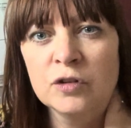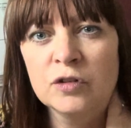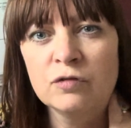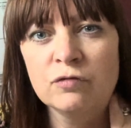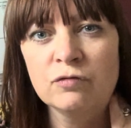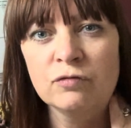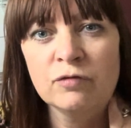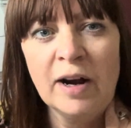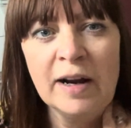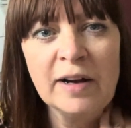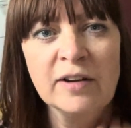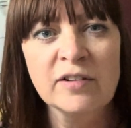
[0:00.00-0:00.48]

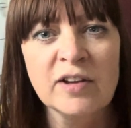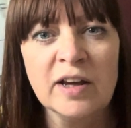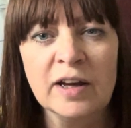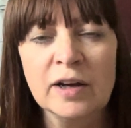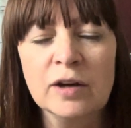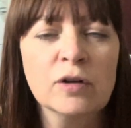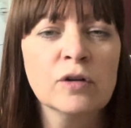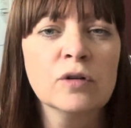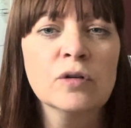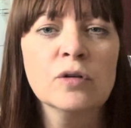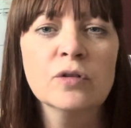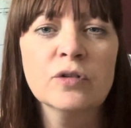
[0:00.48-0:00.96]

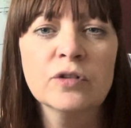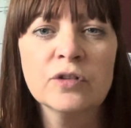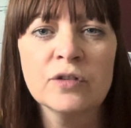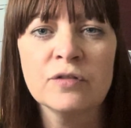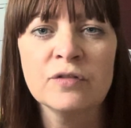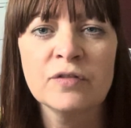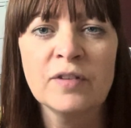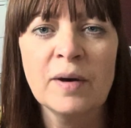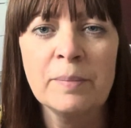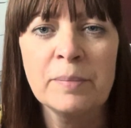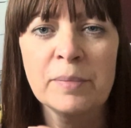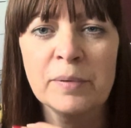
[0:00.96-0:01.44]
rectangles of
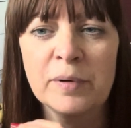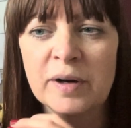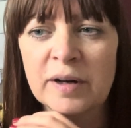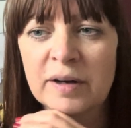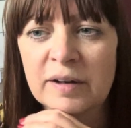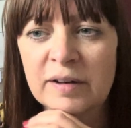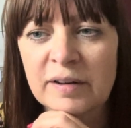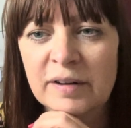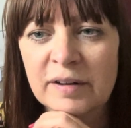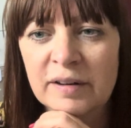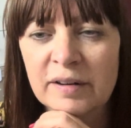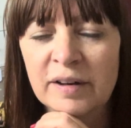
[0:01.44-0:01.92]

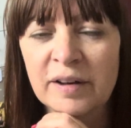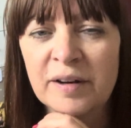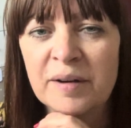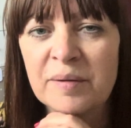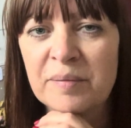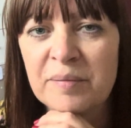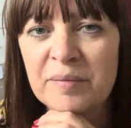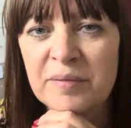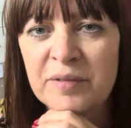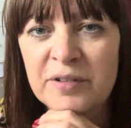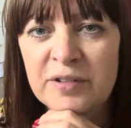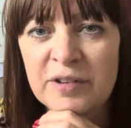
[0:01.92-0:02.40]
fabric,
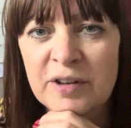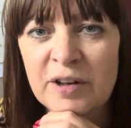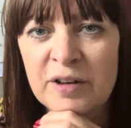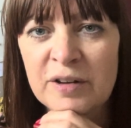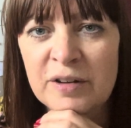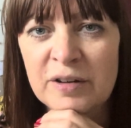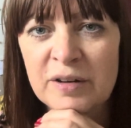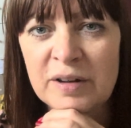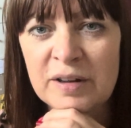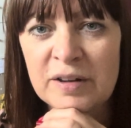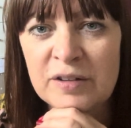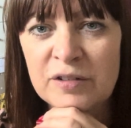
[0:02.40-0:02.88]
so
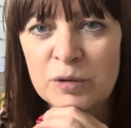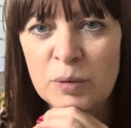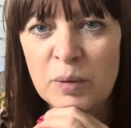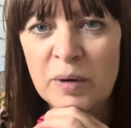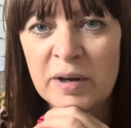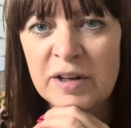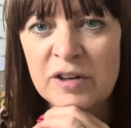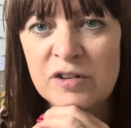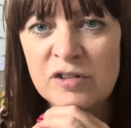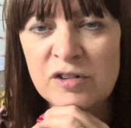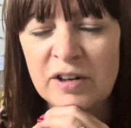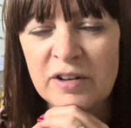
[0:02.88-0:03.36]
it's quite
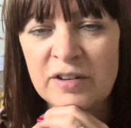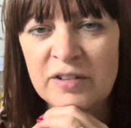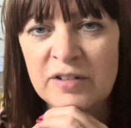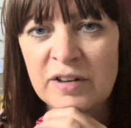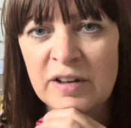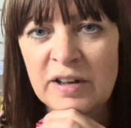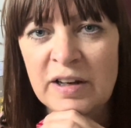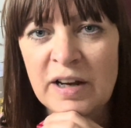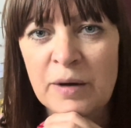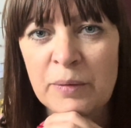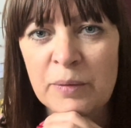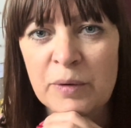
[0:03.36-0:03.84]

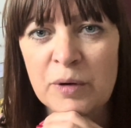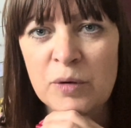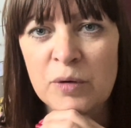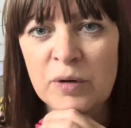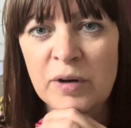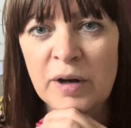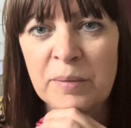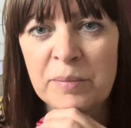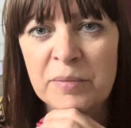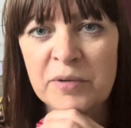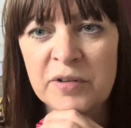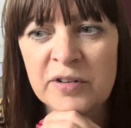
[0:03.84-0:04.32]
interesting how it all
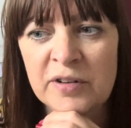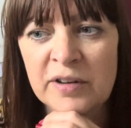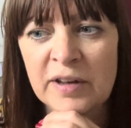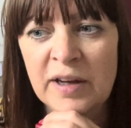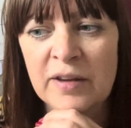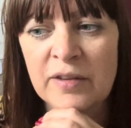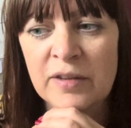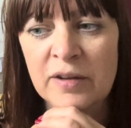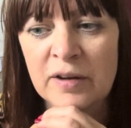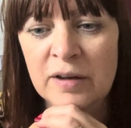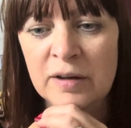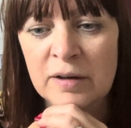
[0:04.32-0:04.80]
comes
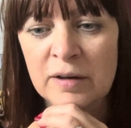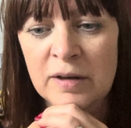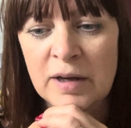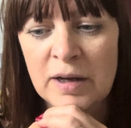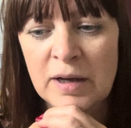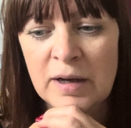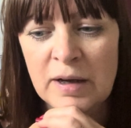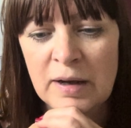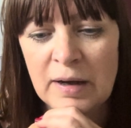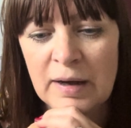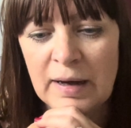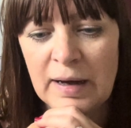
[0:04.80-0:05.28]
together.
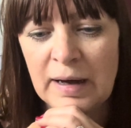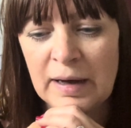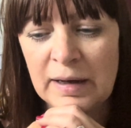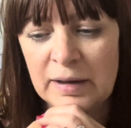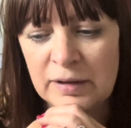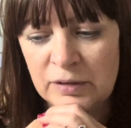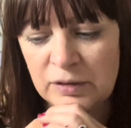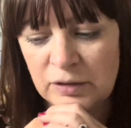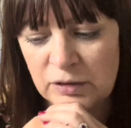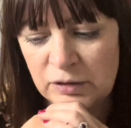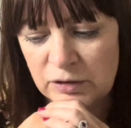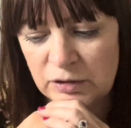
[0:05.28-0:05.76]

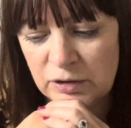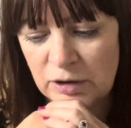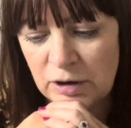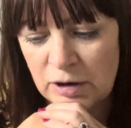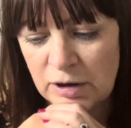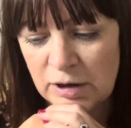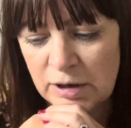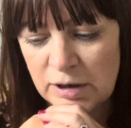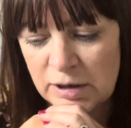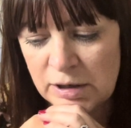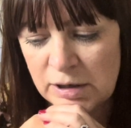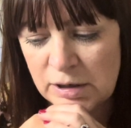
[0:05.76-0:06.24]
And
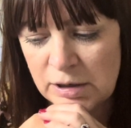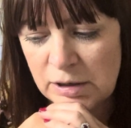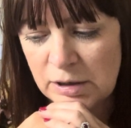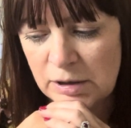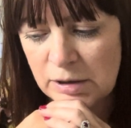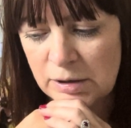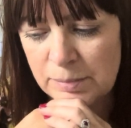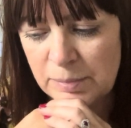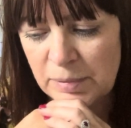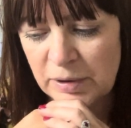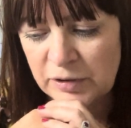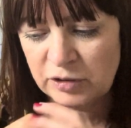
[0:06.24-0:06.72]

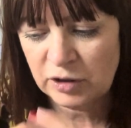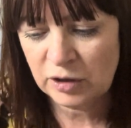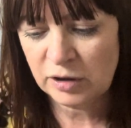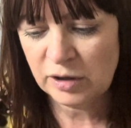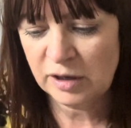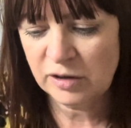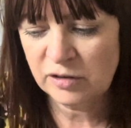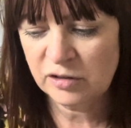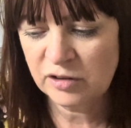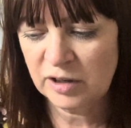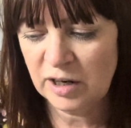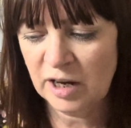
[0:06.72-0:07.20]
I don't
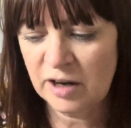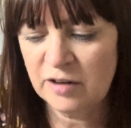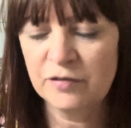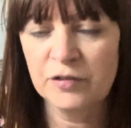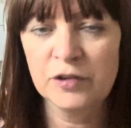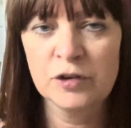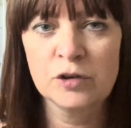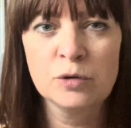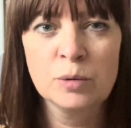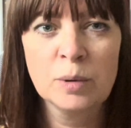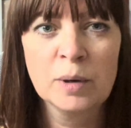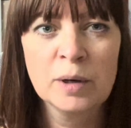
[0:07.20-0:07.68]
actually have the
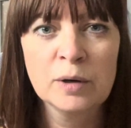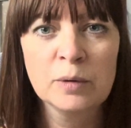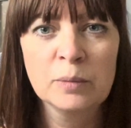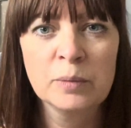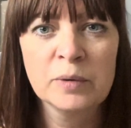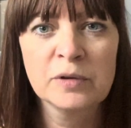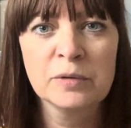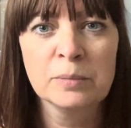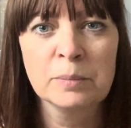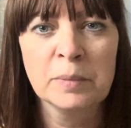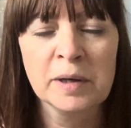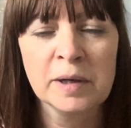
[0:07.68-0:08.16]
twirl
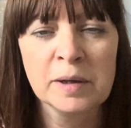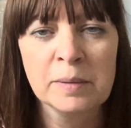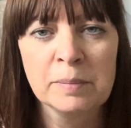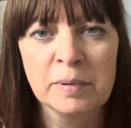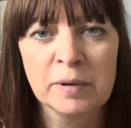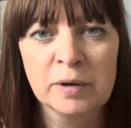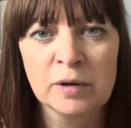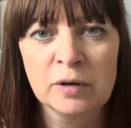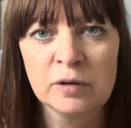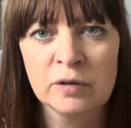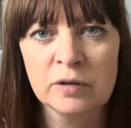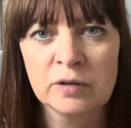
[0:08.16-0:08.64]
with me
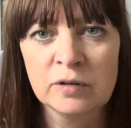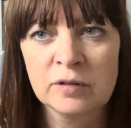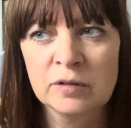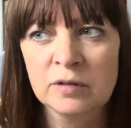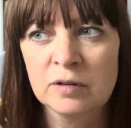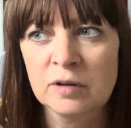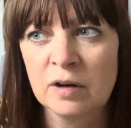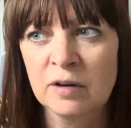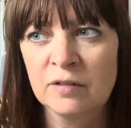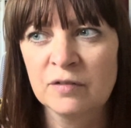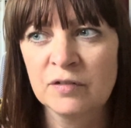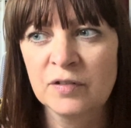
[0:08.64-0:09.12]
because
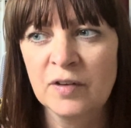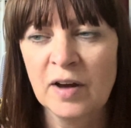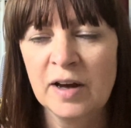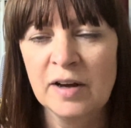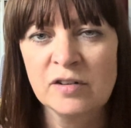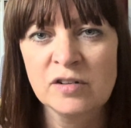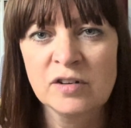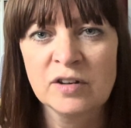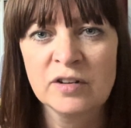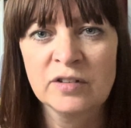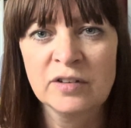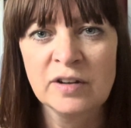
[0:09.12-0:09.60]
I've
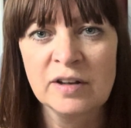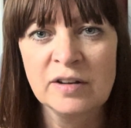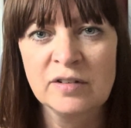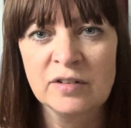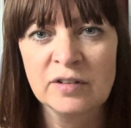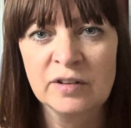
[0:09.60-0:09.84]
actually since